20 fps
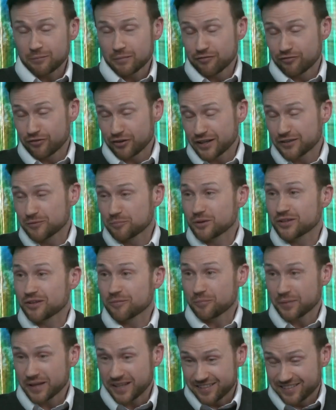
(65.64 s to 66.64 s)
me for this, but the
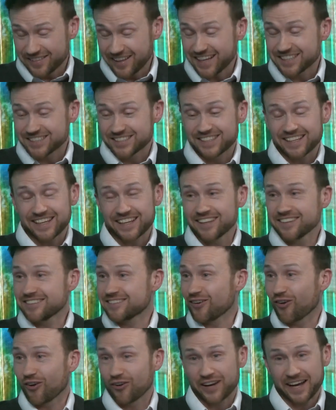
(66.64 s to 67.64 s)
big section is
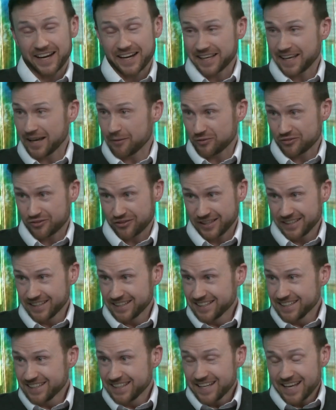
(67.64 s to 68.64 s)
organic chemistry.
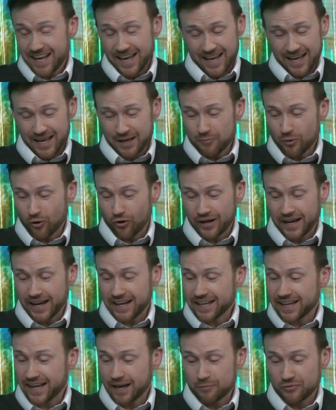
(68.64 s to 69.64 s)

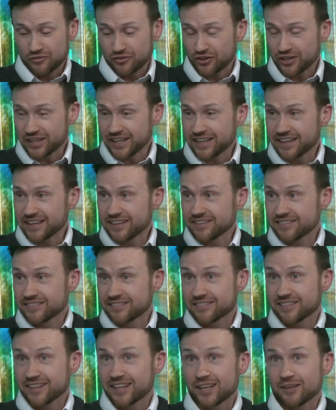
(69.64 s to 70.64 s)
Organic chemistry
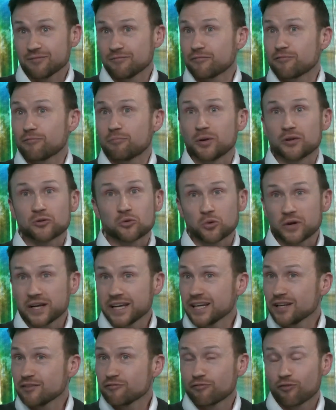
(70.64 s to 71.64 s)
is
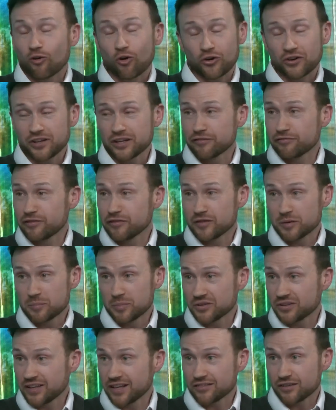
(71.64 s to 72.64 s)
between 40 to
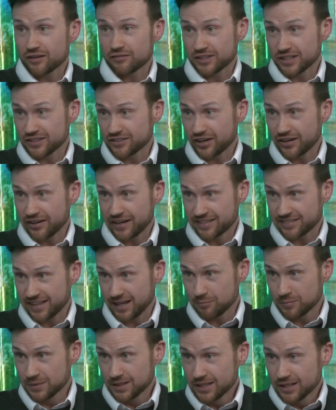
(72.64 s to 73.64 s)
50% of the entire
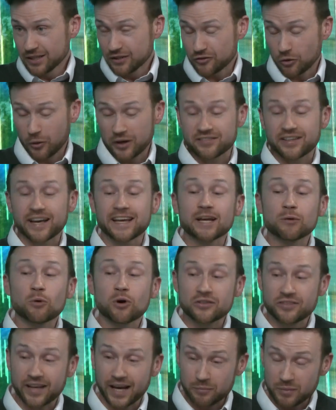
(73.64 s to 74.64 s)
exam. So I say they
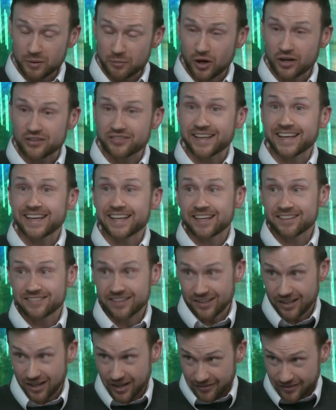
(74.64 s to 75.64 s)
won't thank me because it is a
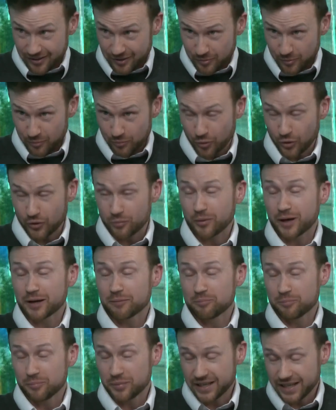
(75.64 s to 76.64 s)
lot, but my
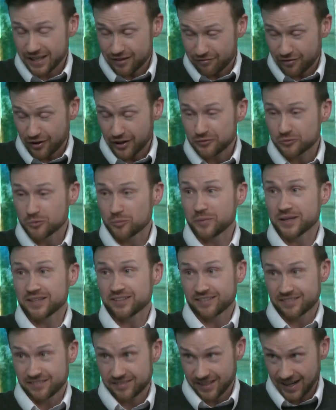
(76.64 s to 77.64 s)
big advice would be
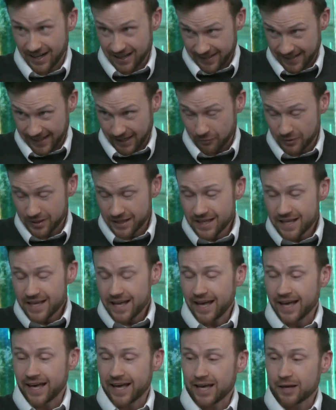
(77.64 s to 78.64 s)
to start now.
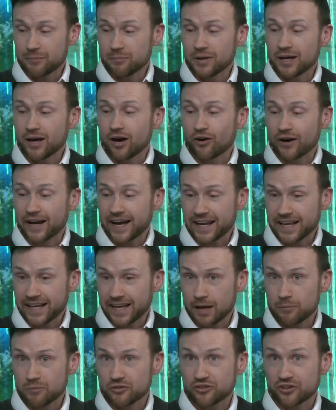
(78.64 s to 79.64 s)
Organic
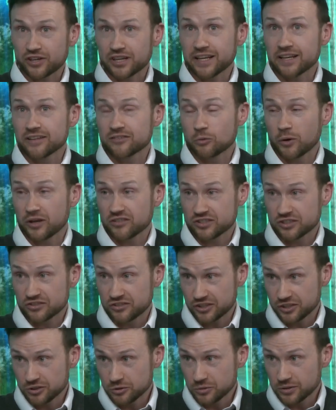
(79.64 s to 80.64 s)
chemistry is question
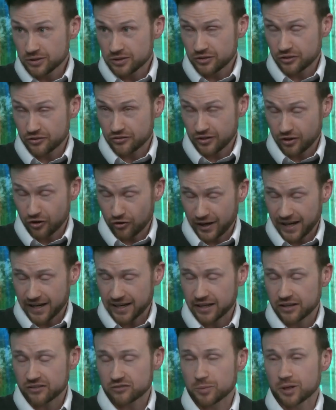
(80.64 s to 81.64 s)
2. There's an
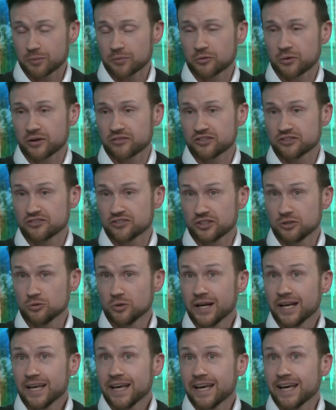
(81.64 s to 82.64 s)
organic experiment question 2.
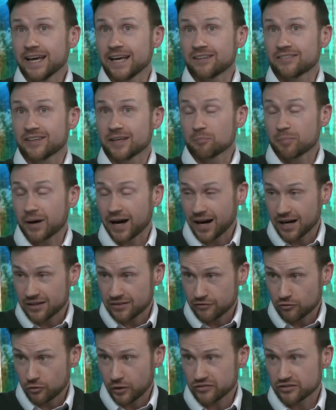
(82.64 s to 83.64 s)
It's in parts
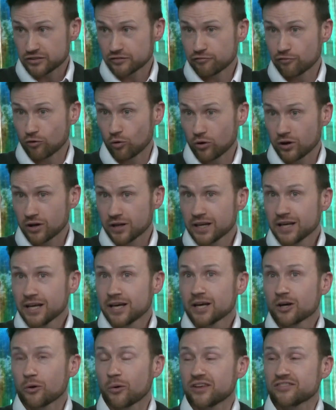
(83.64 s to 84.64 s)
of question 4.
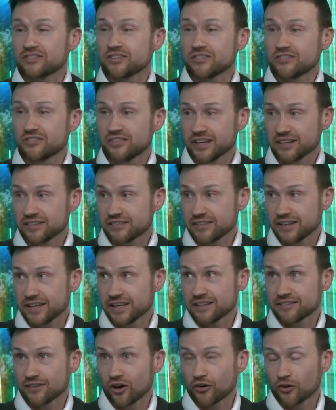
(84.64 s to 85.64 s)
Question 6
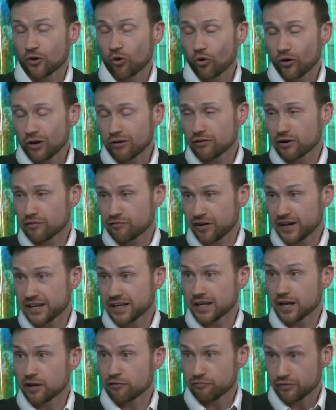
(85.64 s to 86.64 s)
is on oil
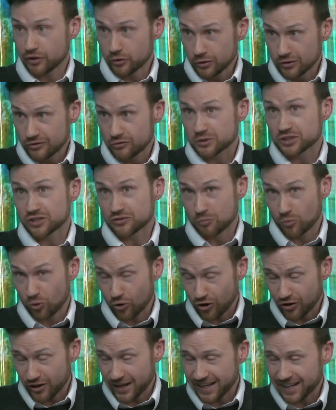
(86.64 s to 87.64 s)
refining and fuels, which is more
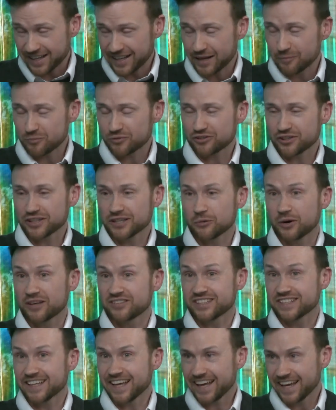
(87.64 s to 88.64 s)
organic chemistry.
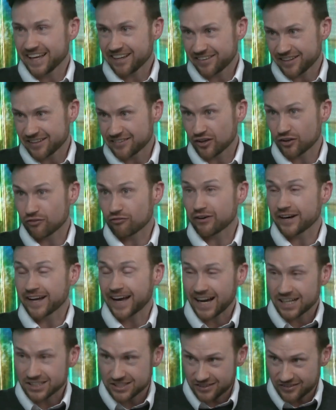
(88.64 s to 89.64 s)
Question 8 is on
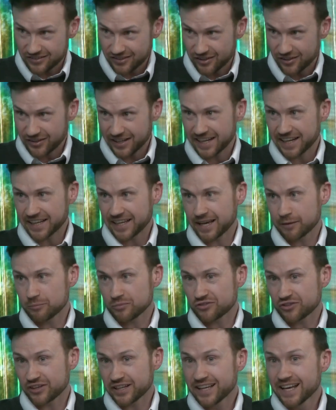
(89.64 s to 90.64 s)
reactions in organic
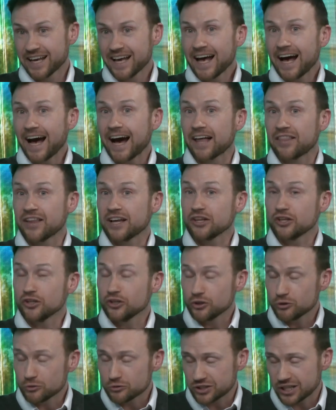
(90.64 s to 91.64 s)
chemistry. And then
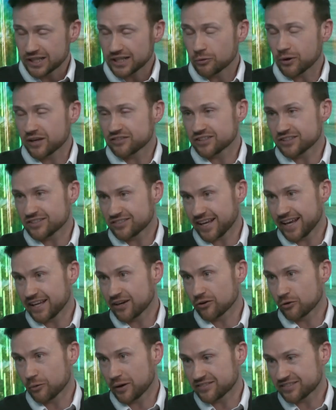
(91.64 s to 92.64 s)
usually question 10
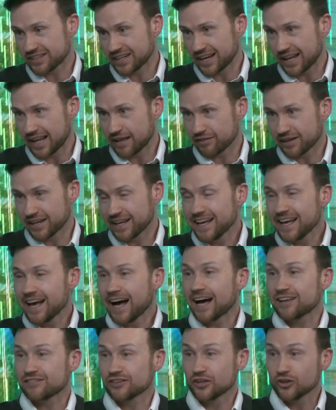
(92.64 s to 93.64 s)
or question 11
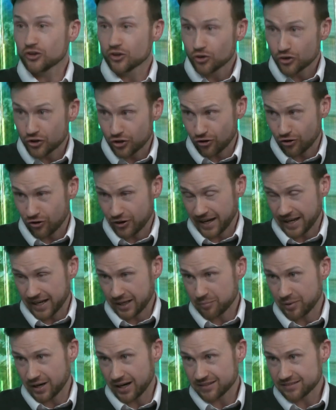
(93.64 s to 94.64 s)
has another
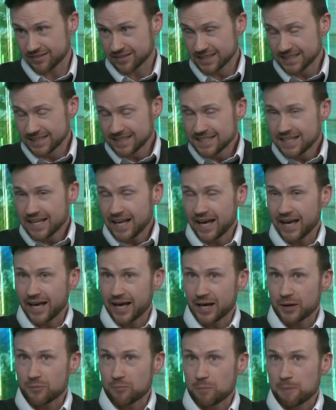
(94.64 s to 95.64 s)
organic part.
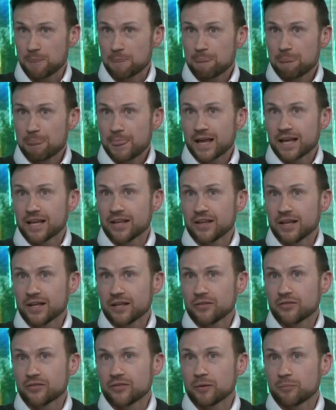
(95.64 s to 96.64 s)

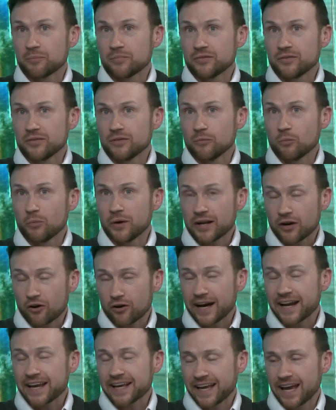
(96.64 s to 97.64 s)
With
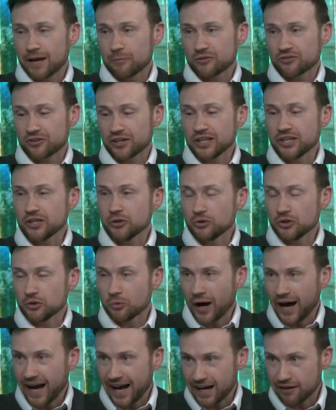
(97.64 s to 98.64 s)
organic chemistry, you
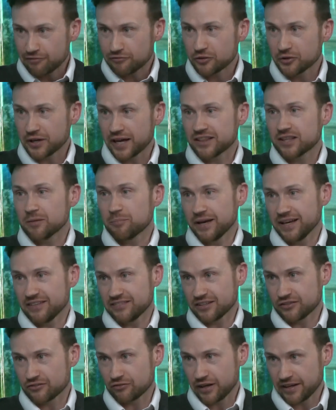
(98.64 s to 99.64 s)
have to get the
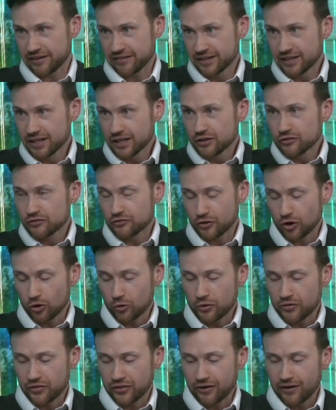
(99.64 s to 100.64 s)
basics right.
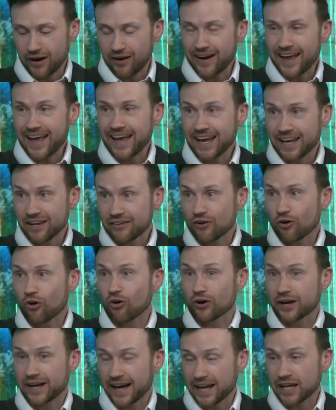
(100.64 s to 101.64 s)
So there are 8
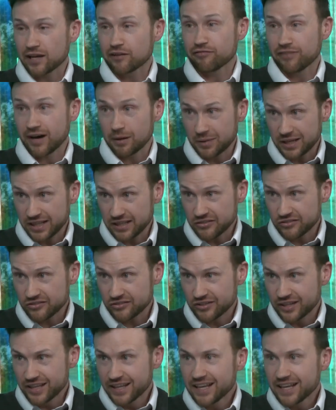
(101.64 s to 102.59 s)
organic families.